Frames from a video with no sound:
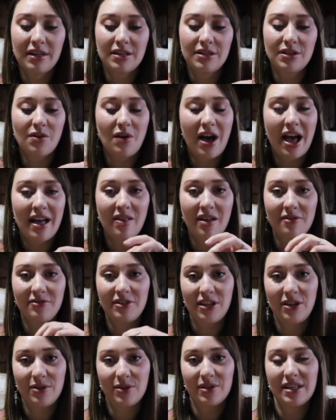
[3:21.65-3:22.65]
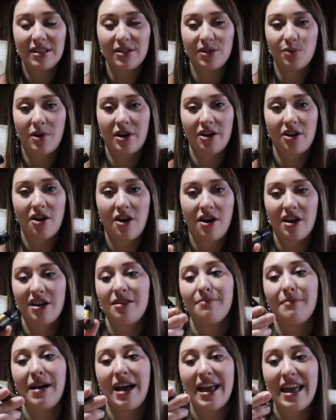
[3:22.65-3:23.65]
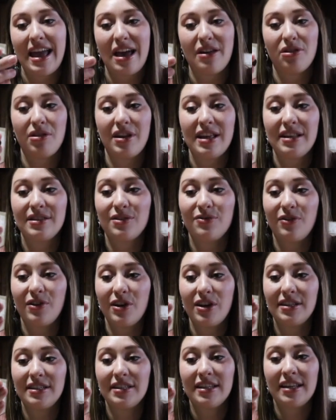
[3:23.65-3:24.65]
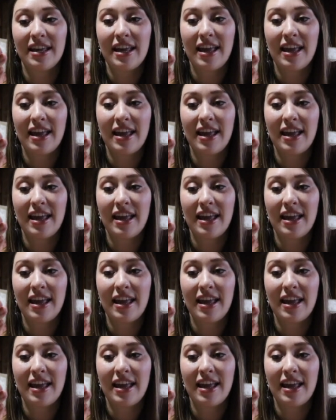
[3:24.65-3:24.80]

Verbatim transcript: so I love to use this one on my athlete's foot